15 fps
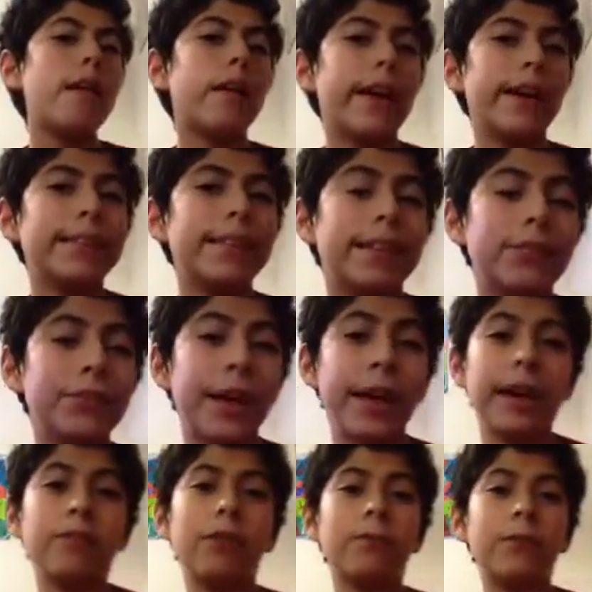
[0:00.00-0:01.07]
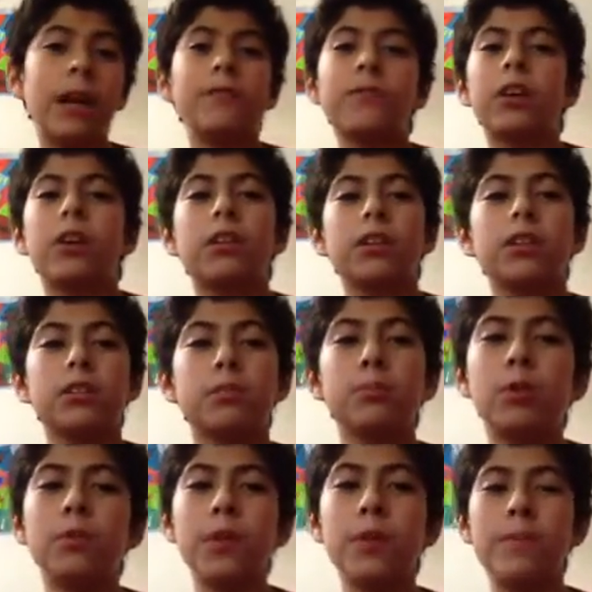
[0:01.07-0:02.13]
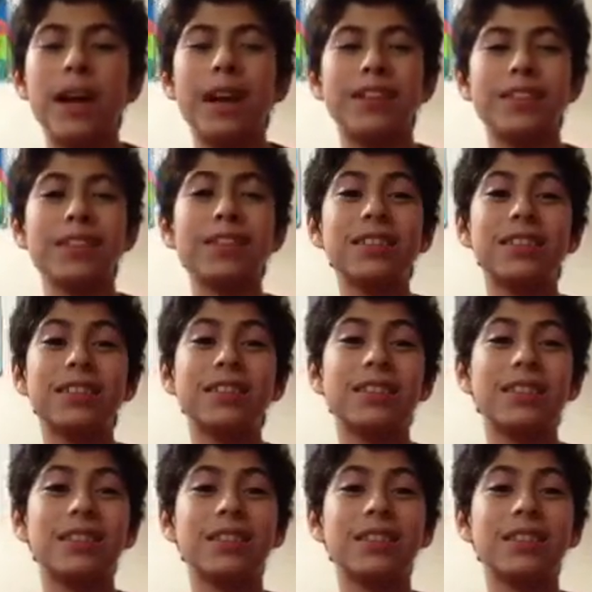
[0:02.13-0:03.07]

And the Halo 5 Guardians movie, Madness.